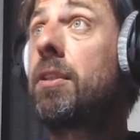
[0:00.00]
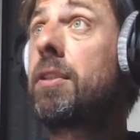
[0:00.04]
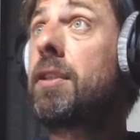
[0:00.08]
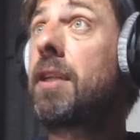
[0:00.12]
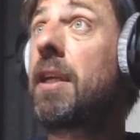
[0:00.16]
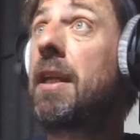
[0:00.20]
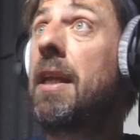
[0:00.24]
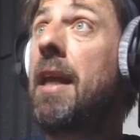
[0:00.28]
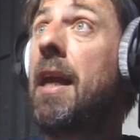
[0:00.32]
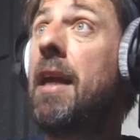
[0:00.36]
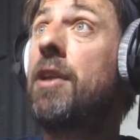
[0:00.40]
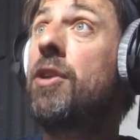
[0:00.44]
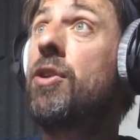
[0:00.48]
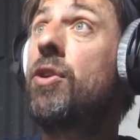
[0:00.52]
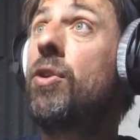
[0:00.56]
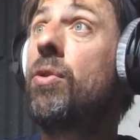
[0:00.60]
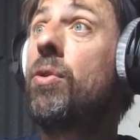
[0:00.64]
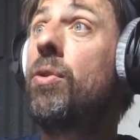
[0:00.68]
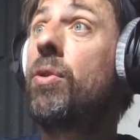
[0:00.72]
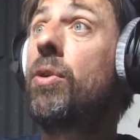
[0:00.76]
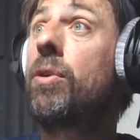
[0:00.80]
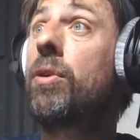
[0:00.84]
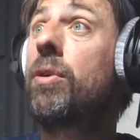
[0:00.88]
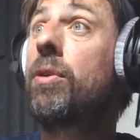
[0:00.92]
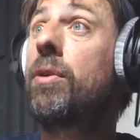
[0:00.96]
connect
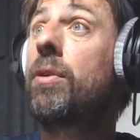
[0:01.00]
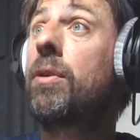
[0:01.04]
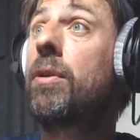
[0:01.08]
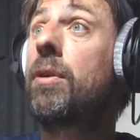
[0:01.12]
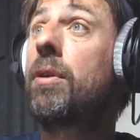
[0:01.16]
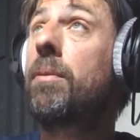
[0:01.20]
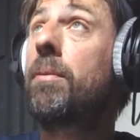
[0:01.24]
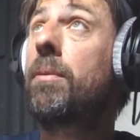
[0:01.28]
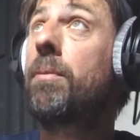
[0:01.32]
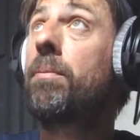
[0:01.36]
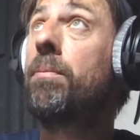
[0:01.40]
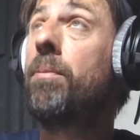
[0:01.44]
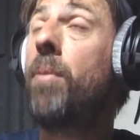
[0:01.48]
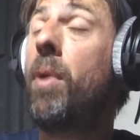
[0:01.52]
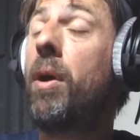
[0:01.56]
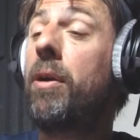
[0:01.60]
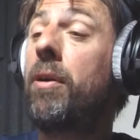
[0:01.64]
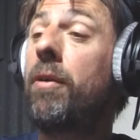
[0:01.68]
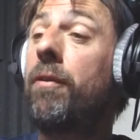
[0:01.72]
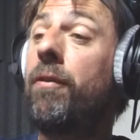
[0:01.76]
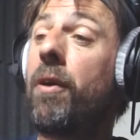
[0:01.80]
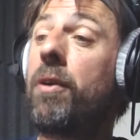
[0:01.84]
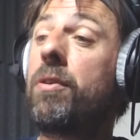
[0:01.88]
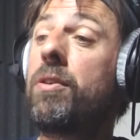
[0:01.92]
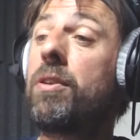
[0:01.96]
your
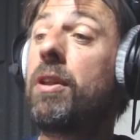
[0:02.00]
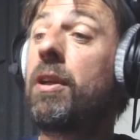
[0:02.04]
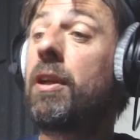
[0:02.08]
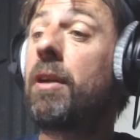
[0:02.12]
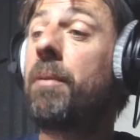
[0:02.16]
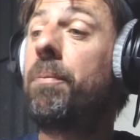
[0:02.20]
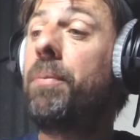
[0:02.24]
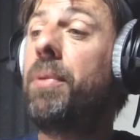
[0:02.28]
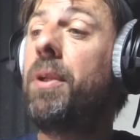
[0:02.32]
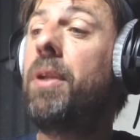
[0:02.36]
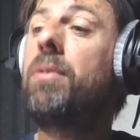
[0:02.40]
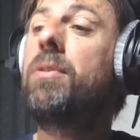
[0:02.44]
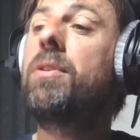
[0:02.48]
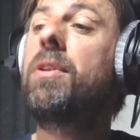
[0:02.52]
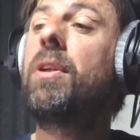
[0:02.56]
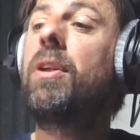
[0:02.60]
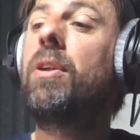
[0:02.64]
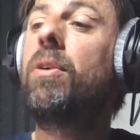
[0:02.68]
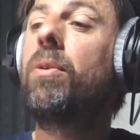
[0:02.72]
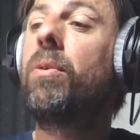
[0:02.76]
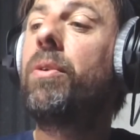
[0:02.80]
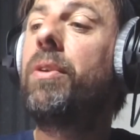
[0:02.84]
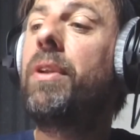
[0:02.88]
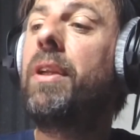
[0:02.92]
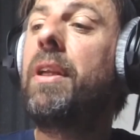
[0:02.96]
microphone to the computer,
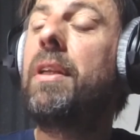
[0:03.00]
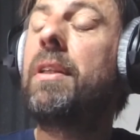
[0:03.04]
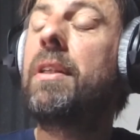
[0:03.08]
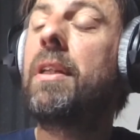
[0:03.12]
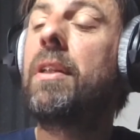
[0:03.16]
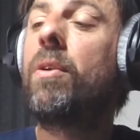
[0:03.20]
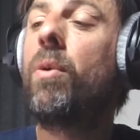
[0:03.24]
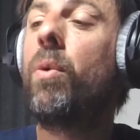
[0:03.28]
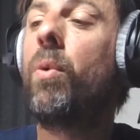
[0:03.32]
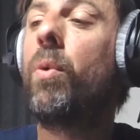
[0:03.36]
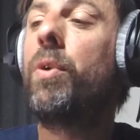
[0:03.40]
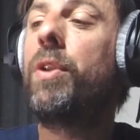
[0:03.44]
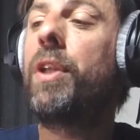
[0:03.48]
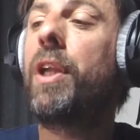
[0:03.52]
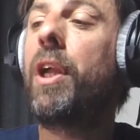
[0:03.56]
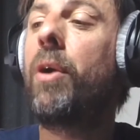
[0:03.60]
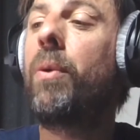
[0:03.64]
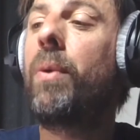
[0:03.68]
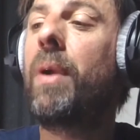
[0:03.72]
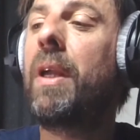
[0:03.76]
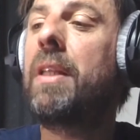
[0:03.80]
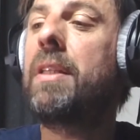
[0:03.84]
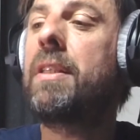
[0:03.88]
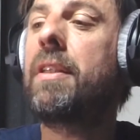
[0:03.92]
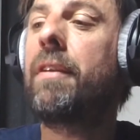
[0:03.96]
you'll need an audio
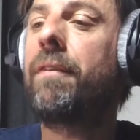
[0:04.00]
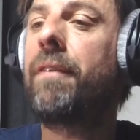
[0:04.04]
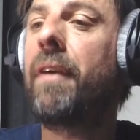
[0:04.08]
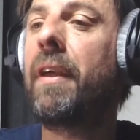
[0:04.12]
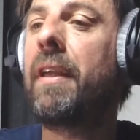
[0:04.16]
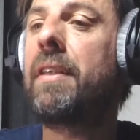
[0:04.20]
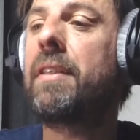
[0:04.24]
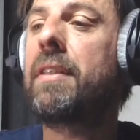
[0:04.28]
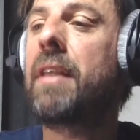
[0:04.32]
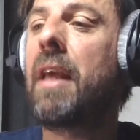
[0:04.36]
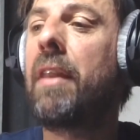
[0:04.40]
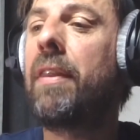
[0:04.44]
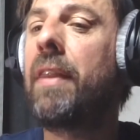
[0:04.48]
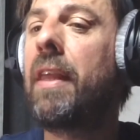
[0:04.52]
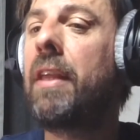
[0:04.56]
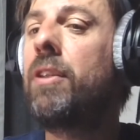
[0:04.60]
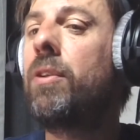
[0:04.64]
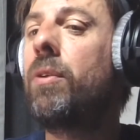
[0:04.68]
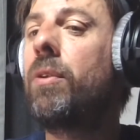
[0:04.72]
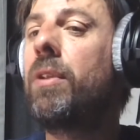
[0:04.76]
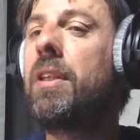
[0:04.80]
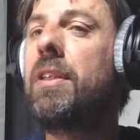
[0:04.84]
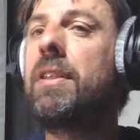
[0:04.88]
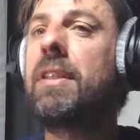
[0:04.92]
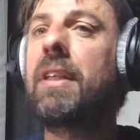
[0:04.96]
interface, and then
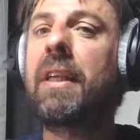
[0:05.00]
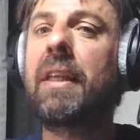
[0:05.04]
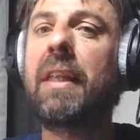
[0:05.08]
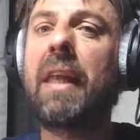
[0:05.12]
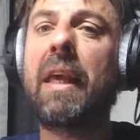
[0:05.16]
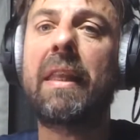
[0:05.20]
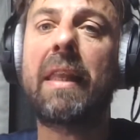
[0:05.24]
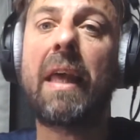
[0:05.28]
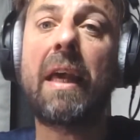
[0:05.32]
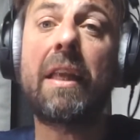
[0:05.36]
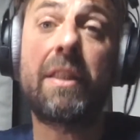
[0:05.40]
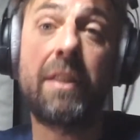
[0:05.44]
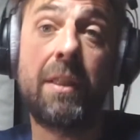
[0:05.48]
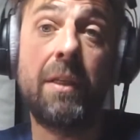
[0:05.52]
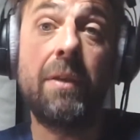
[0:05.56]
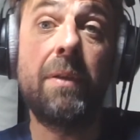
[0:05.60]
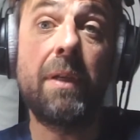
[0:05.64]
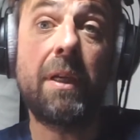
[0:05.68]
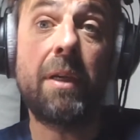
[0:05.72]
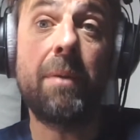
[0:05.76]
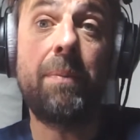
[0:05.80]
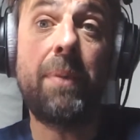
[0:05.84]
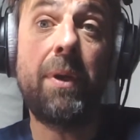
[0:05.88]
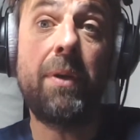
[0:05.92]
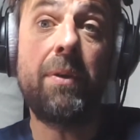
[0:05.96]
you'll need to connect that to the
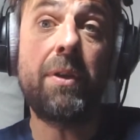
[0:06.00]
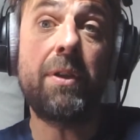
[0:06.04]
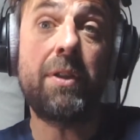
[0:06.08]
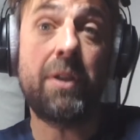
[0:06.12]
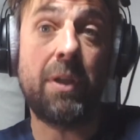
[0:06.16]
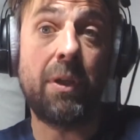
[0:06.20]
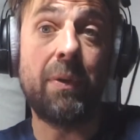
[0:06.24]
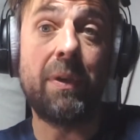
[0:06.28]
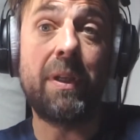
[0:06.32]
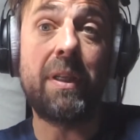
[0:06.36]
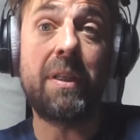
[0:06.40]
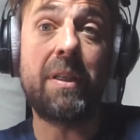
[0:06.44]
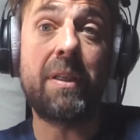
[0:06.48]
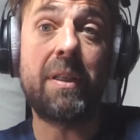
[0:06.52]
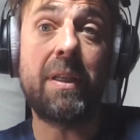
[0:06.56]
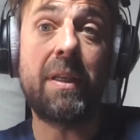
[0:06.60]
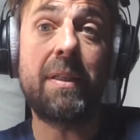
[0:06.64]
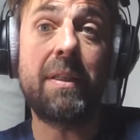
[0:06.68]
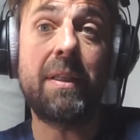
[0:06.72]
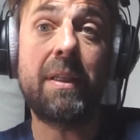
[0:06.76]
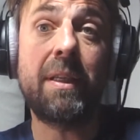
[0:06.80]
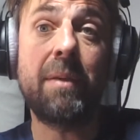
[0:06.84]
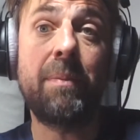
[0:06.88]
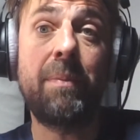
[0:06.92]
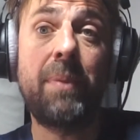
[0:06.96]
computer. So you'll need a
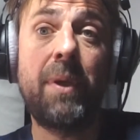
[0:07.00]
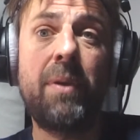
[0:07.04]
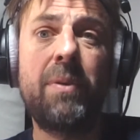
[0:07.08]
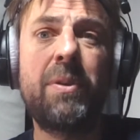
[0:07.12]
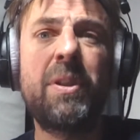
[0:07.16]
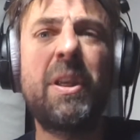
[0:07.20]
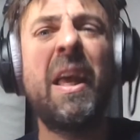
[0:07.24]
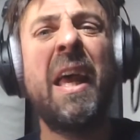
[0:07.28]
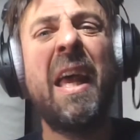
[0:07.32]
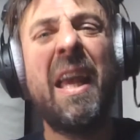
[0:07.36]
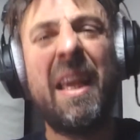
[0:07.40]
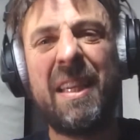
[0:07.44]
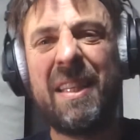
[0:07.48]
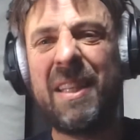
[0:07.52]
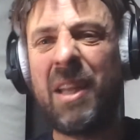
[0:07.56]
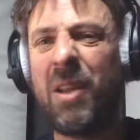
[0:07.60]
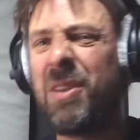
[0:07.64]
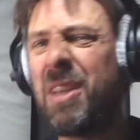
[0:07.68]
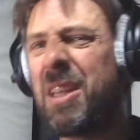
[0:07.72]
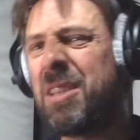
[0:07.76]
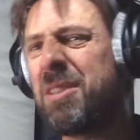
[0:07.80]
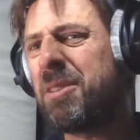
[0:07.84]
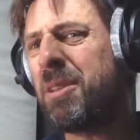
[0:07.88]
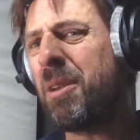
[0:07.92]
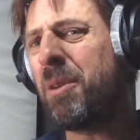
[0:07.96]
decent computer. You don't
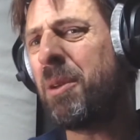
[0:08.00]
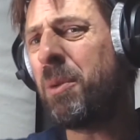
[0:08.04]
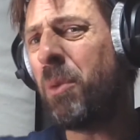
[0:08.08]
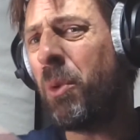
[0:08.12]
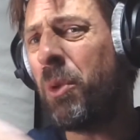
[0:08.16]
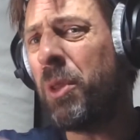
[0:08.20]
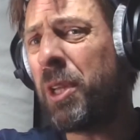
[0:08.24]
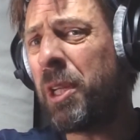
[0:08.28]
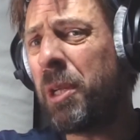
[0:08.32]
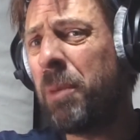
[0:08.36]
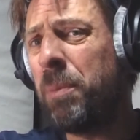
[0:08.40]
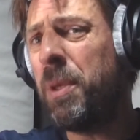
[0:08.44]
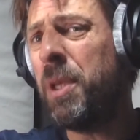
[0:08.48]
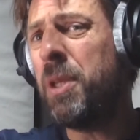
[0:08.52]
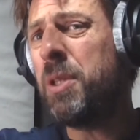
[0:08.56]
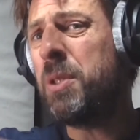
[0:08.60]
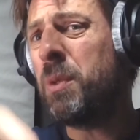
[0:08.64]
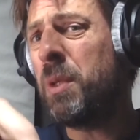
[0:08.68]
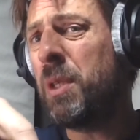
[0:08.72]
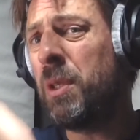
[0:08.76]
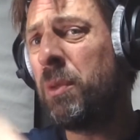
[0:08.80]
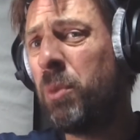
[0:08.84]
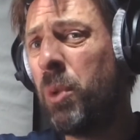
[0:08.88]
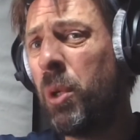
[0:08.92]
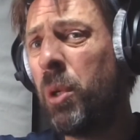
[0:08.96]
necessarily want the computer
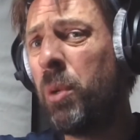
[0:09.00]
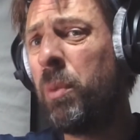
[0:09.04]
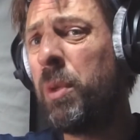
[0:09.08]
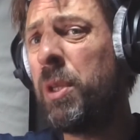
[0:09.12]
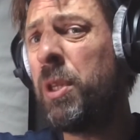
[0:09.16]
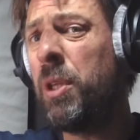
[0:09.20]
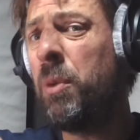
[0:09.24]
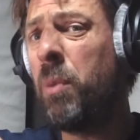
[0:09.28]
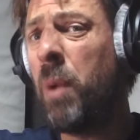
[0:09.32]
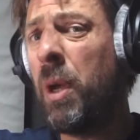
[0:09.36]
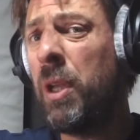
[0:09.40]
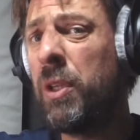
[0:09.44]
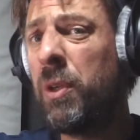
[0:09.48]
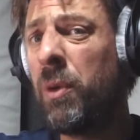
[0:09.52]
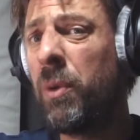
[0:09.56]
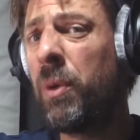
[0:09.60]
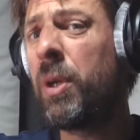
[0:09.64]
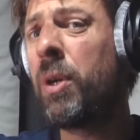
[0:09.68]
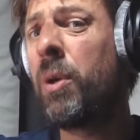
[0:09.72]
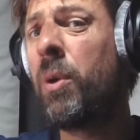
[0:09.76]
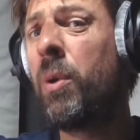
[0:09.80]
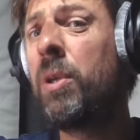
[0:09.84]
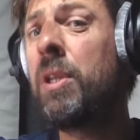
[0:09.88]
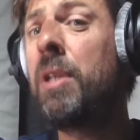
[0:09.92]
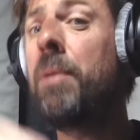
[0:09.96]
in the room with you when you're
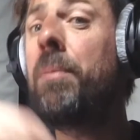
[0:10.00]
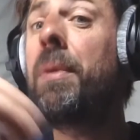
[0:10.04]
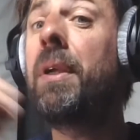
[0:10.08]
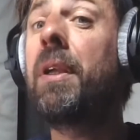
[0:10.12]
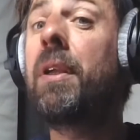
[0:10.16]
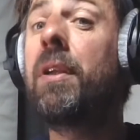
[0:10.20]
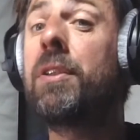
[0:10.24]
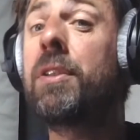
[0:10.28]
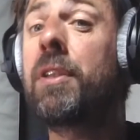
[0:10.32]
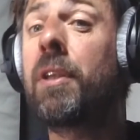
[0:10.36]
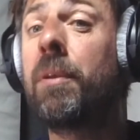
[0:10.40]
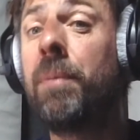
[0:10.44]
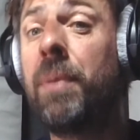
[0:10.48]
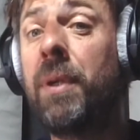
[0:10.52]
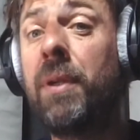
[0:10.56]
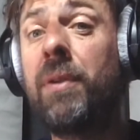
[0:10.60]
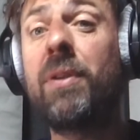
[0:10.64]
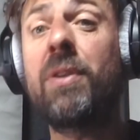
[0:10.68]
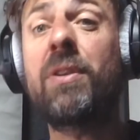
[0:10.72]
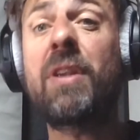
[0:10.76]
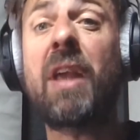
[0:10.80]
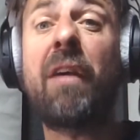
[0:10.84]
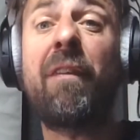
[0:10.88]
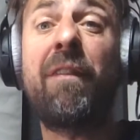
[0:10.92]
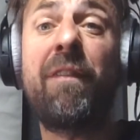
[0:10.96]
recording, because
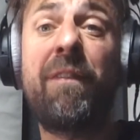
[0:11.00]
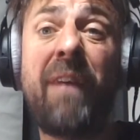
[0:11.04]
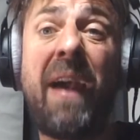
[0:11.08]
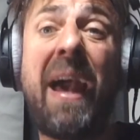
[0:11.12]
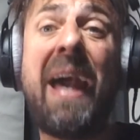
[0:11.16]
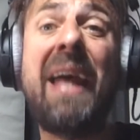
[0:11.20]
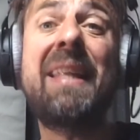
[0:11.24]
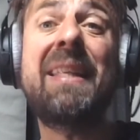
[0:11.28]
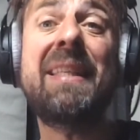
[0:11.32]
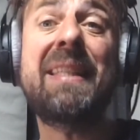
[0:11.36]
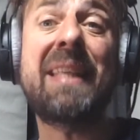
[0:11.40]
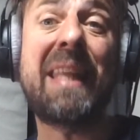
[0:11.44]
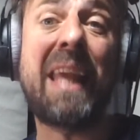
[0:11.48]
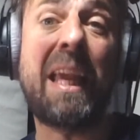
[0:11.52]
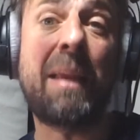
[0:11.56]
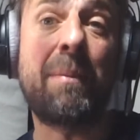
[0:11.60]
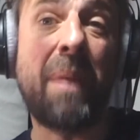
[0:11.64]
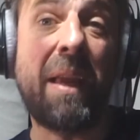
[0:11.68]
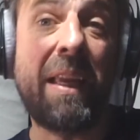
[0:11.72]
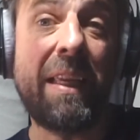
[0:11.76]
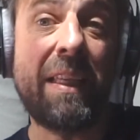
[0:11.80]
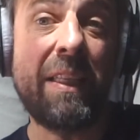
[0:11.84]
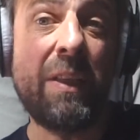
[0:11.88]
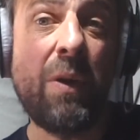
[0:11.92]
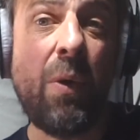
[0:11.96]
computers have fans and they
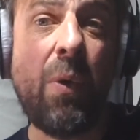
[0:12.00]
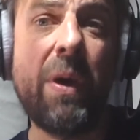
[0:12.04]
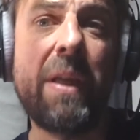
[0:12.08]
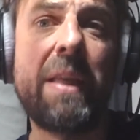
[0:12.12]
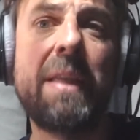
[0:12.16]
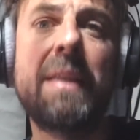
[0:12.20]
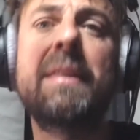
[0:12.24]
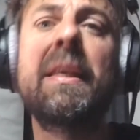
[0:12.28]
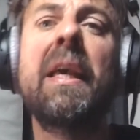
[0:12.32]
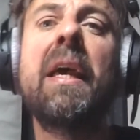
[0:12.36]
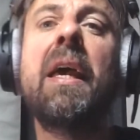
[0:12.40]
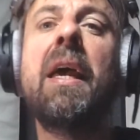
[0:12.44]
make noise.